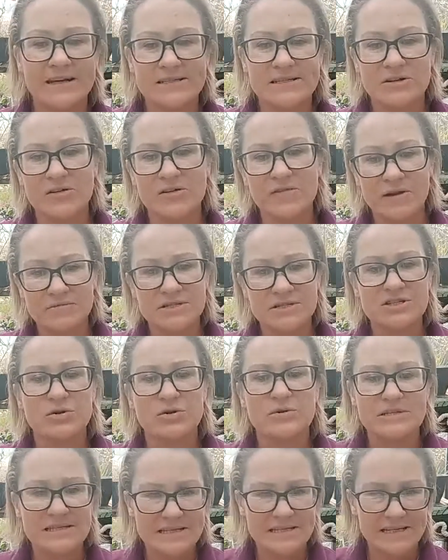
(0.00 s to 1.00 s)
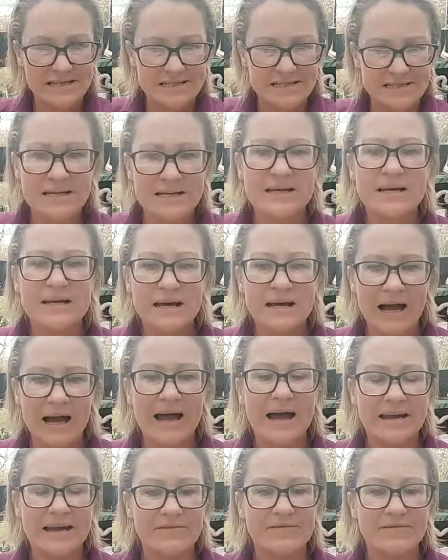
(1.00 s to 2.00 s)
So if I was sowing seeds, I
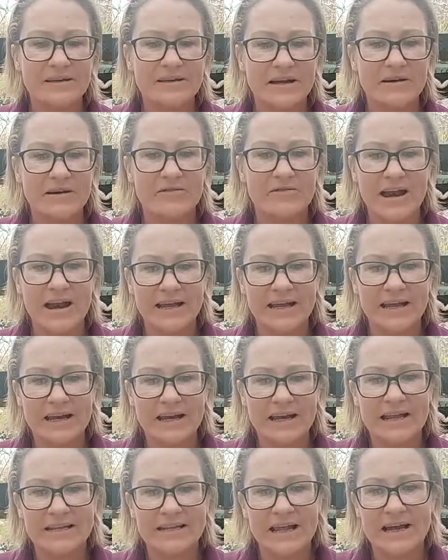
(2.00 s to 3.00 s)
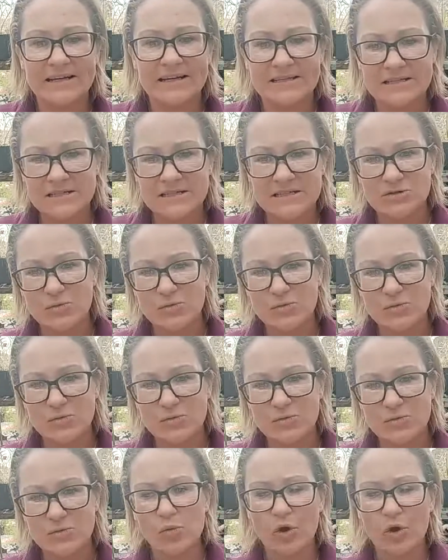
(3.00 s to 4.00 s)
had everything ready. And like that,
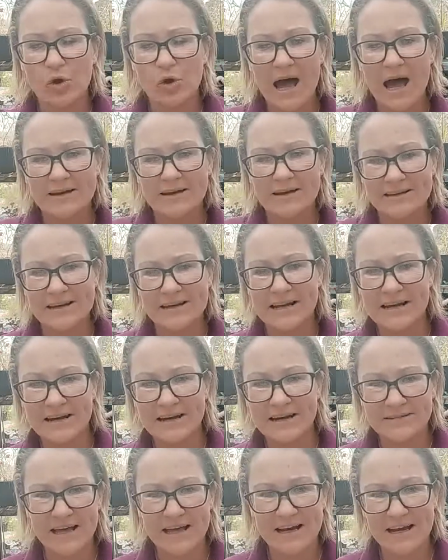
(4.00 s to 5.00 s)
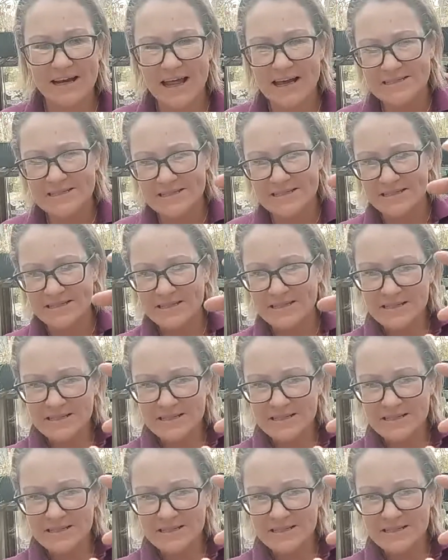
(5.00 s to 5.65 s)
working one-handed, I learned that lesson.